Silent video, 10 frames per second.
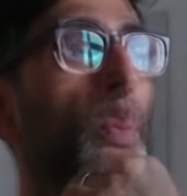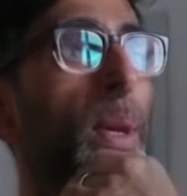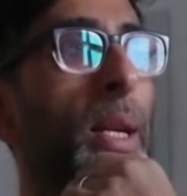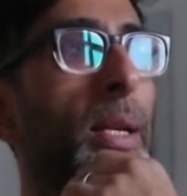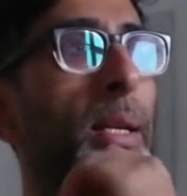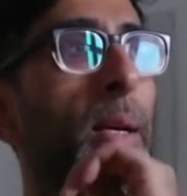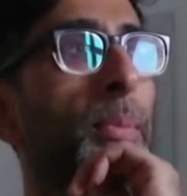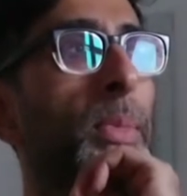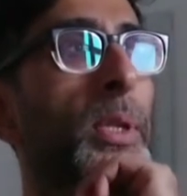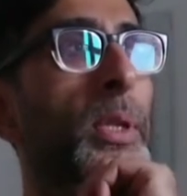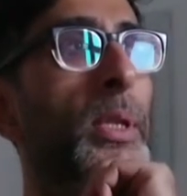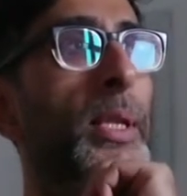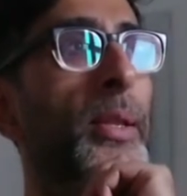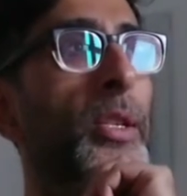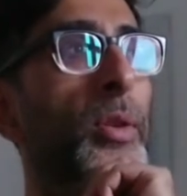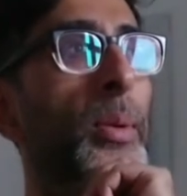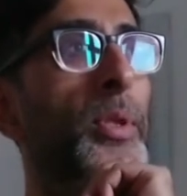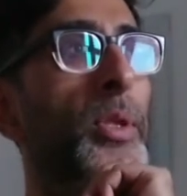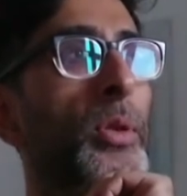We had sent the script